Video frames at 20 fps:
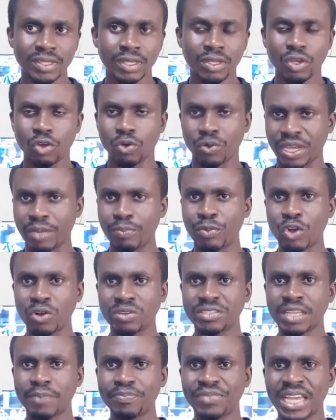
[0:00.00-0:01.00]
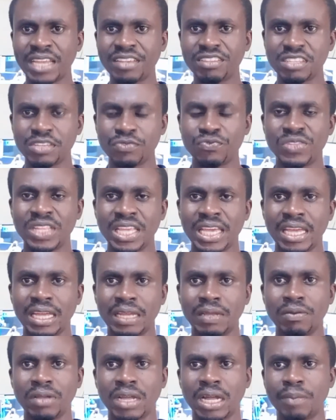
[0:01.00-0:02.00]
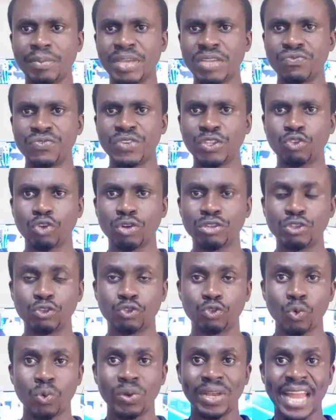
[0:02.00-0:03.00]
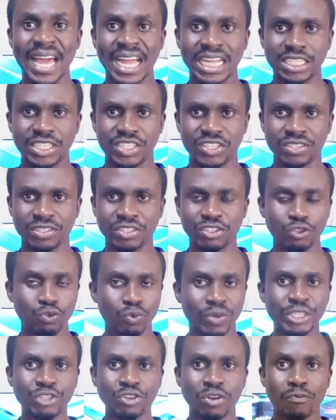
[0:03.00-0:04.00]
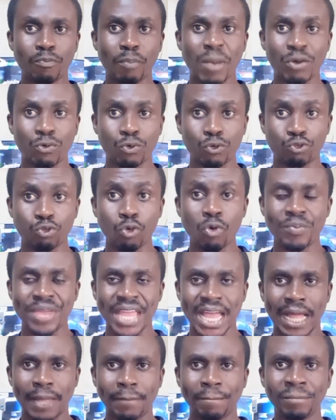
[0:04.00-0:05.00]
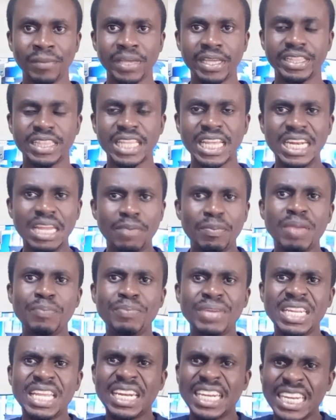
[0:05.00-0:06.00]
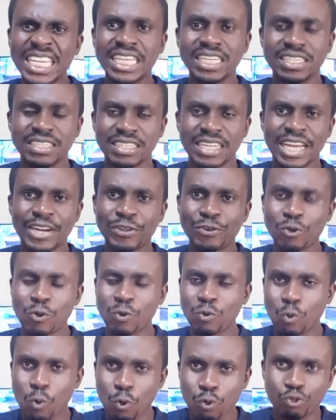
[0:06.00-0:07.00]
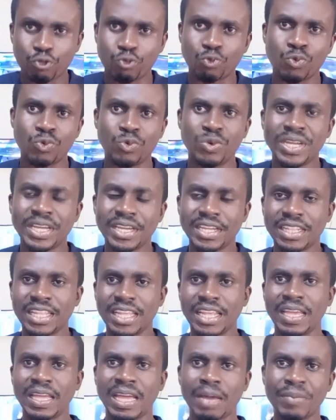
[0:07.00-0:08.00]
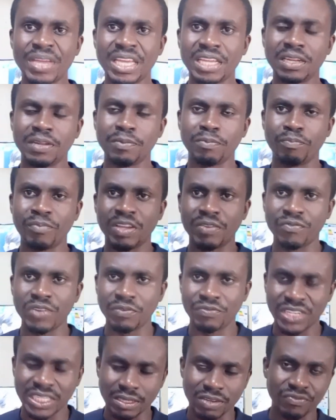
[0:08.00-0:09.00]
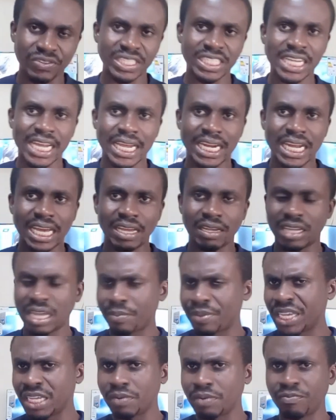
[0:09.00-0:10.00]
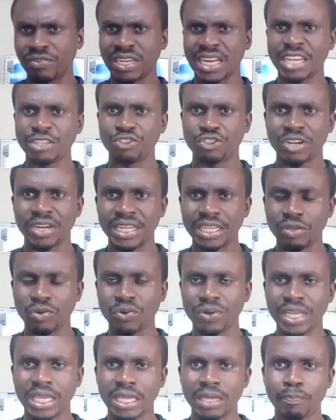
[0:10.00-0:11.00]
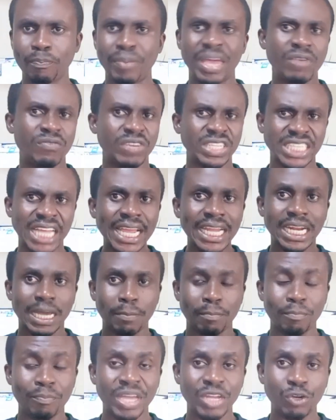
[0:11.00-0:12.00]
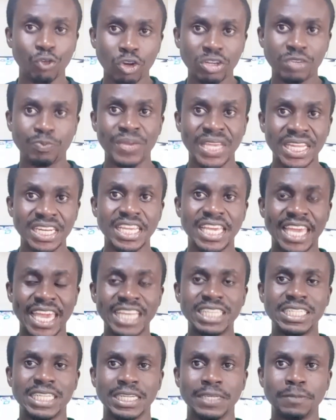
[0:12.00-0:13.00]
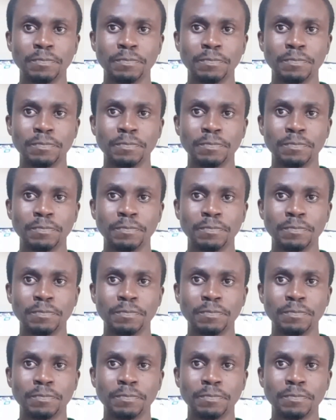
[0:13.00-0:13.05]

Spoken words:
Because sometimes if the fetus is so large, in situation of macrosomia, then there may be the need that you don't go through the vagina naturally. Per vagina may not be indicated.